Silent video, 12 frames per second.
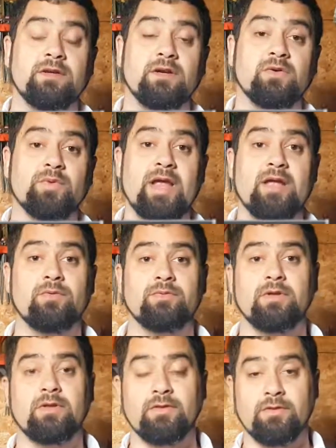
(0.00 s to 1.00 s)

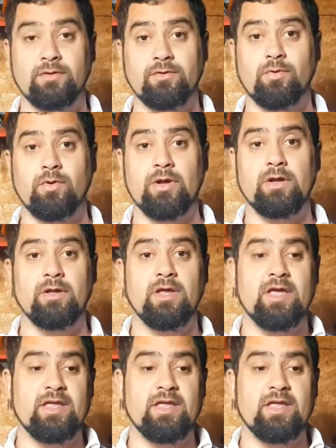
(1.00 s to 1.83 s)
around the coil.